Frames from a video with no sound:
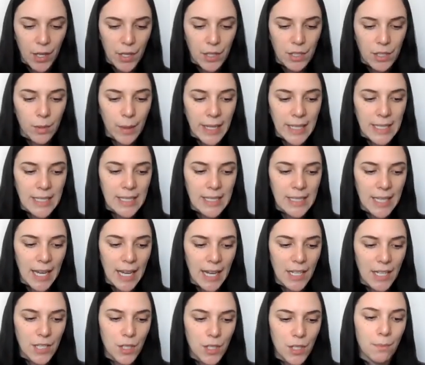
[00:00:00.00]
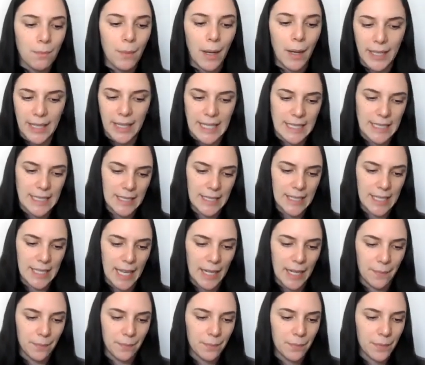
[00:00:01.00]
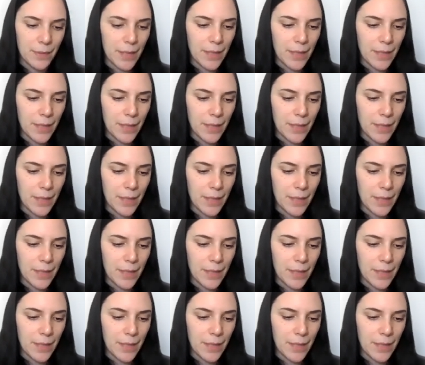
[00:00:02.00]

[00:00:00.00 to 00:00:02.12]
So I decided to do monkeys instead.